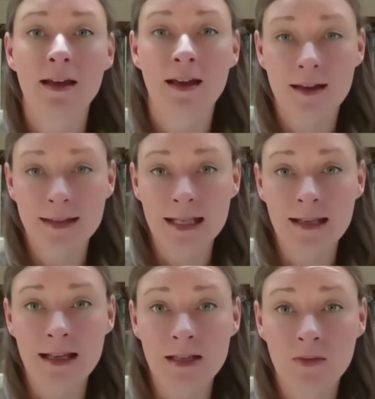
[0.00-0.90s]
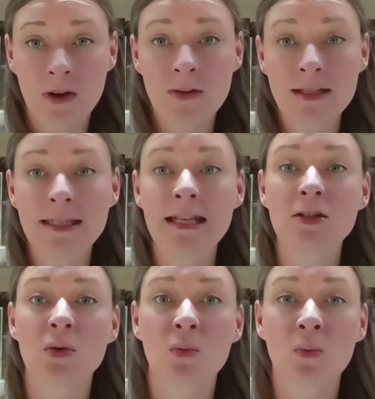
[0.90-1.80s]
causing light's frequency
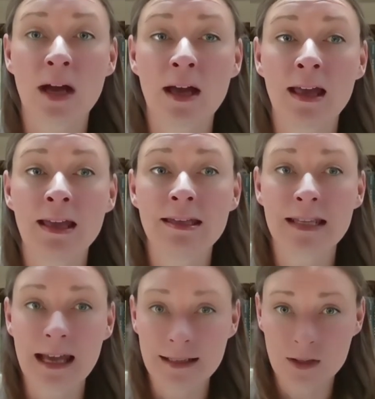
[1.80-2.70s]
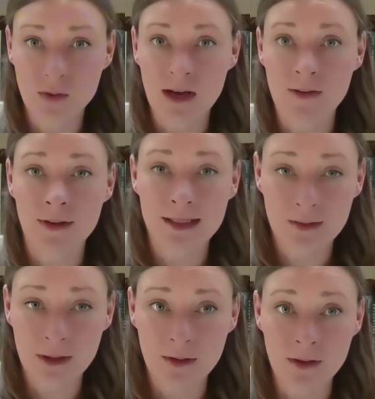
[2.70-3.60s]
to rise as it travels
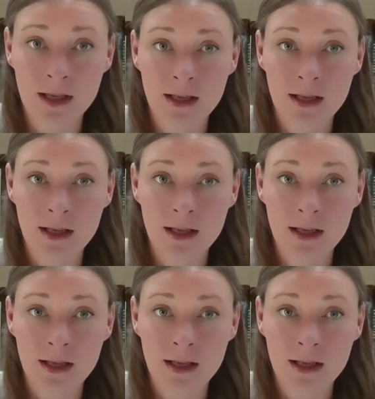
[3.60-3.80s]
through.